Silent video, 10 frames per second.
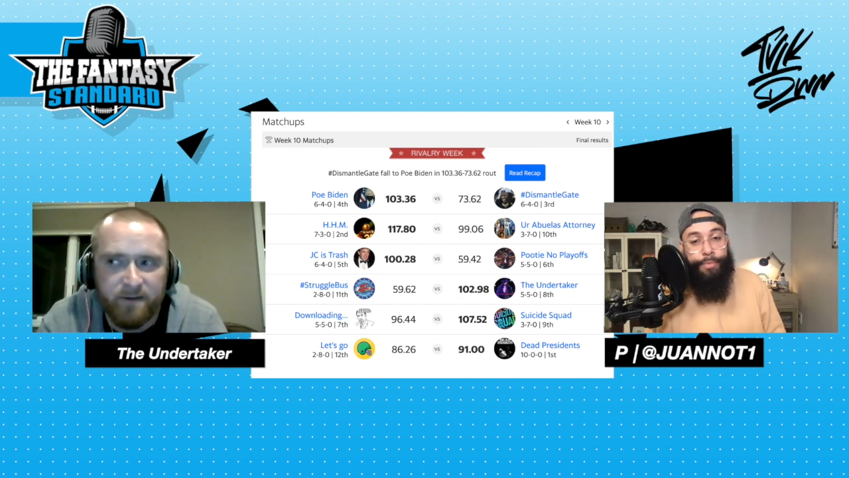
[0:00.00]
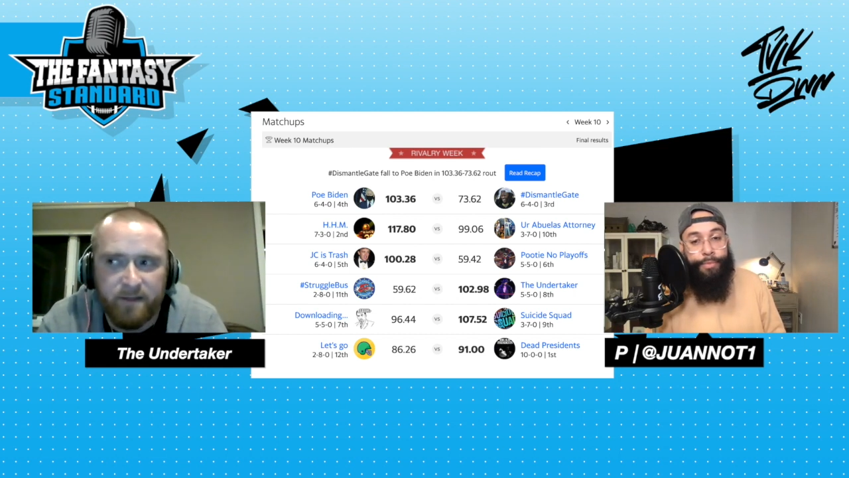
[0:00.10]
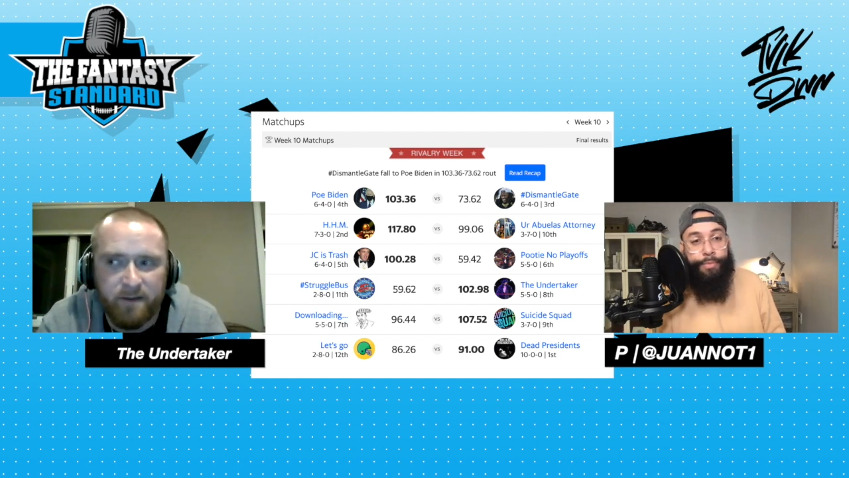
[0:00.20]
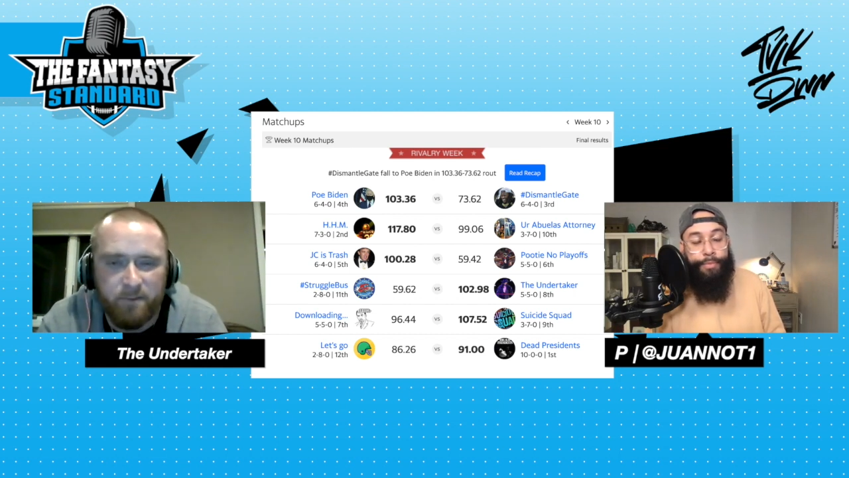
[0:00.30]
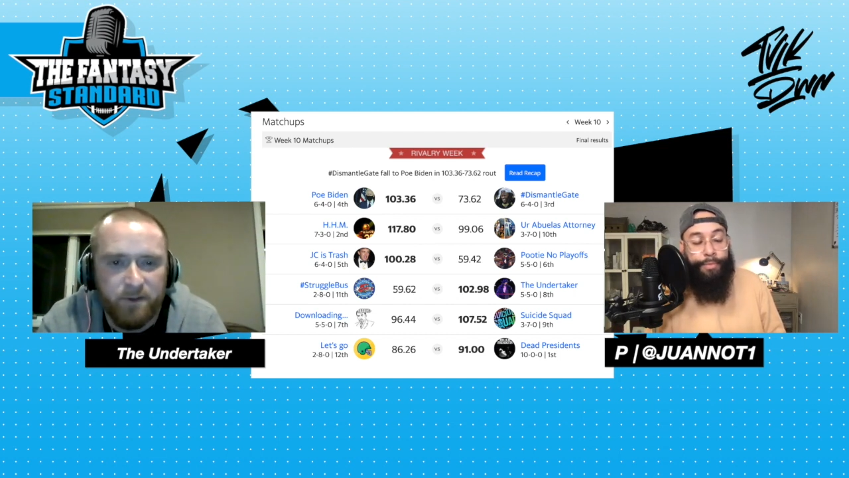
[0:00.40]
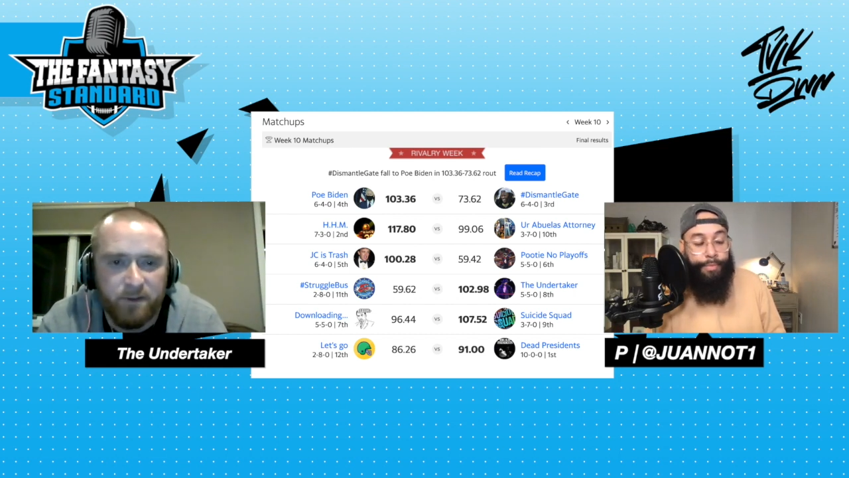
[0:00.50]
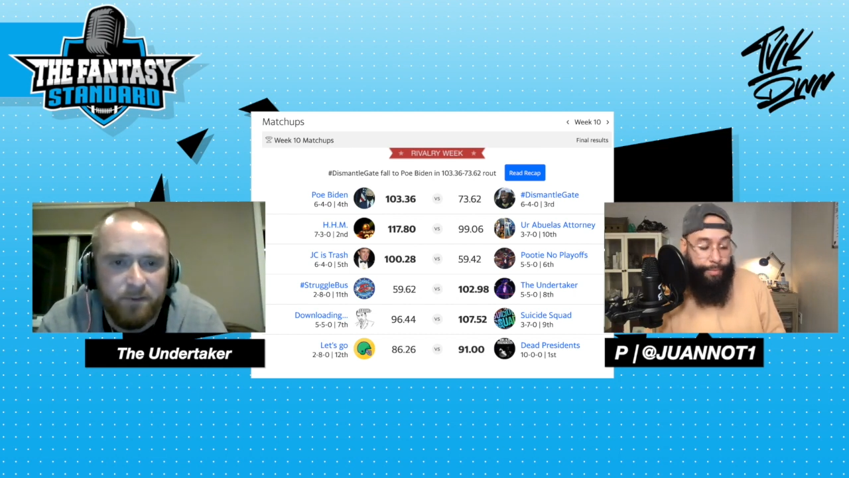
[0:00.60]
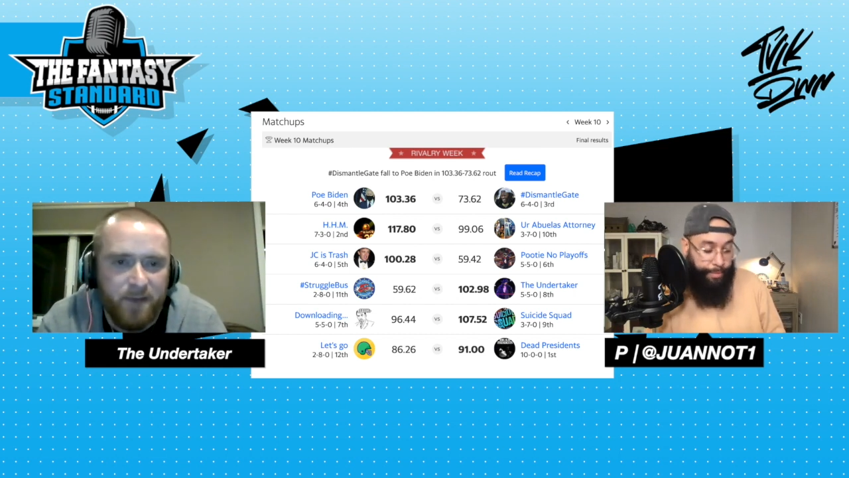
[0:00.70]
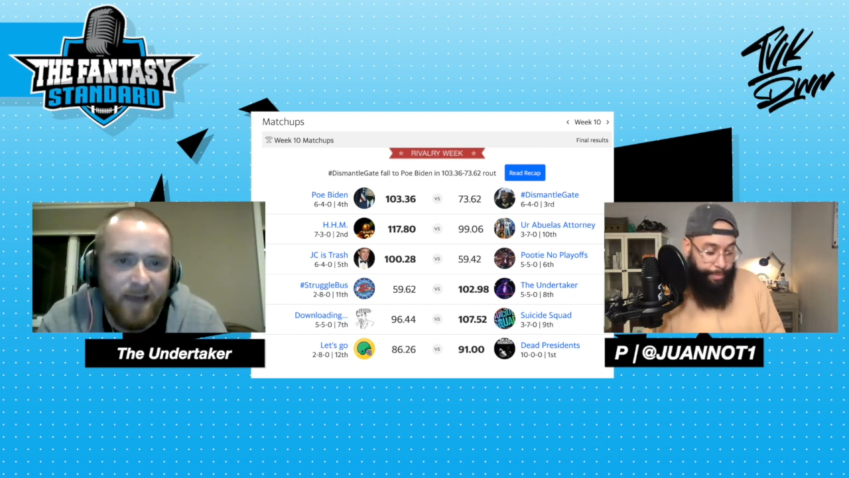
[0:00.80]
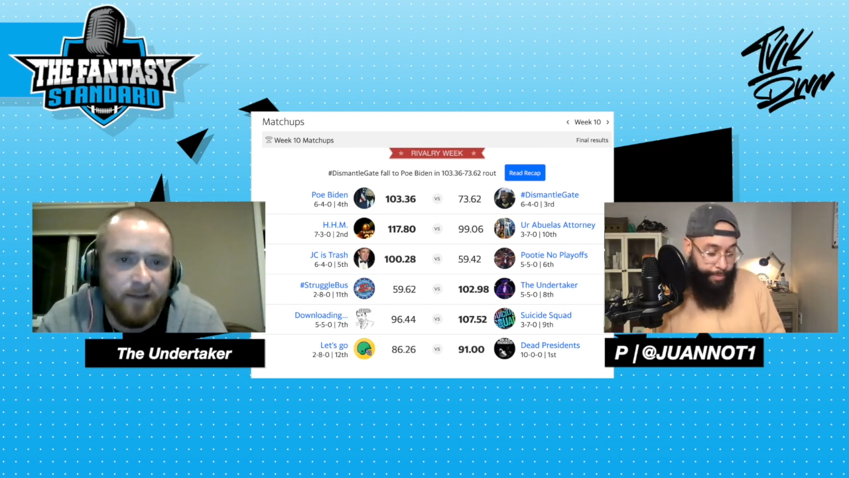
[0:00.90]
I think we all knew
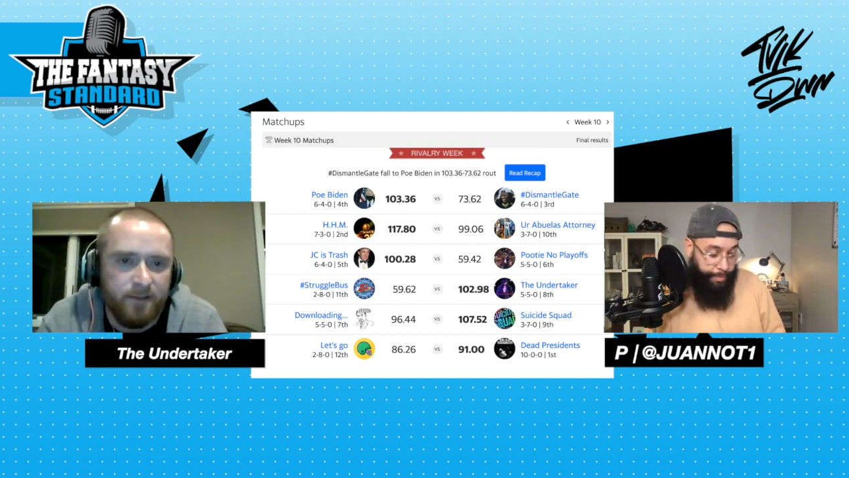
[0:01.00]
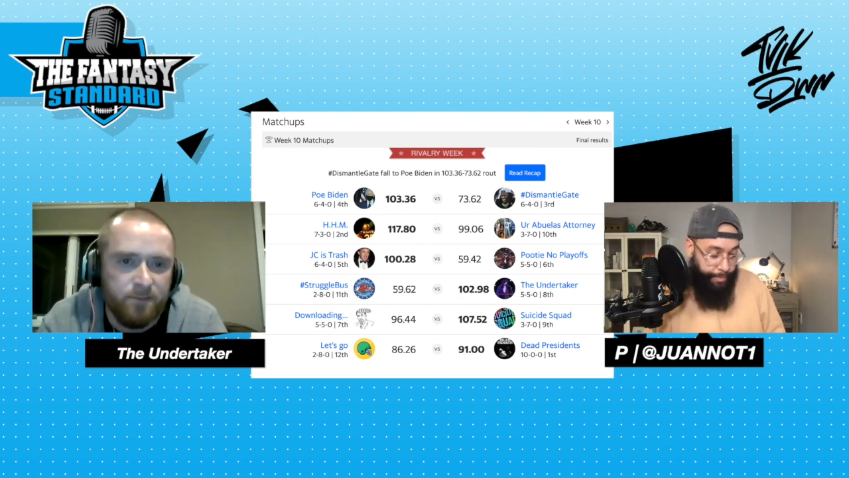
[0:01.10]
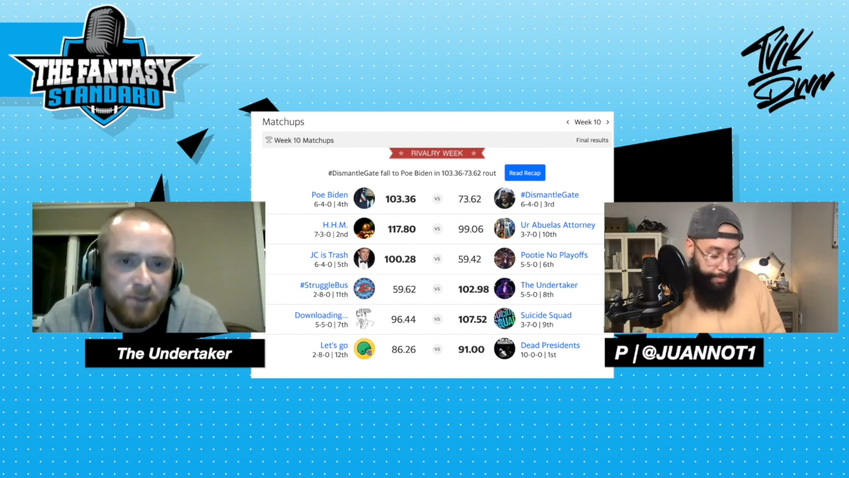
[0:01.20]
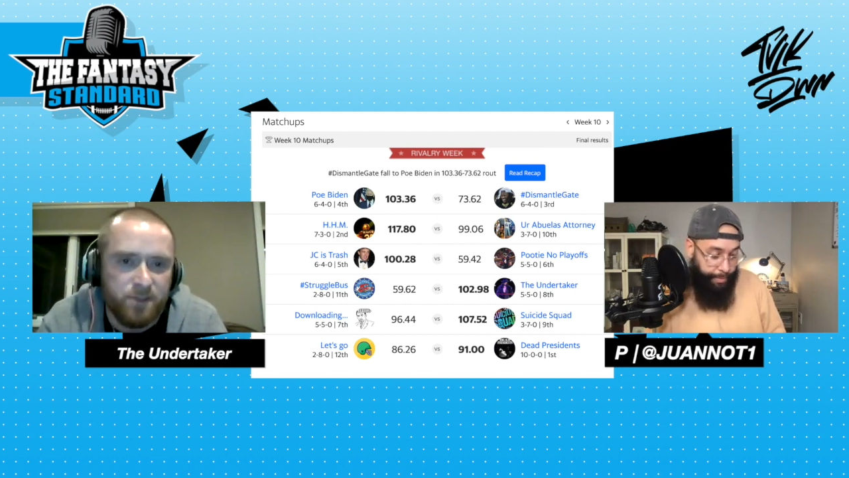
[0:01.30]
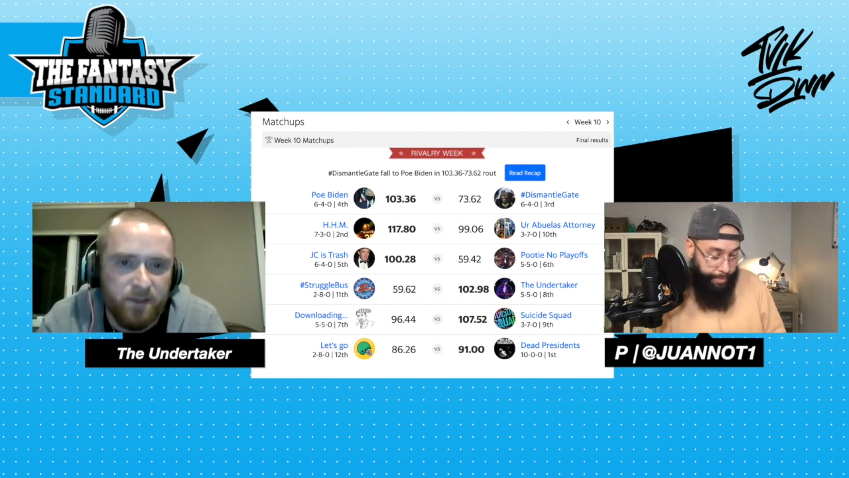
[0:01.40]
Allen was going to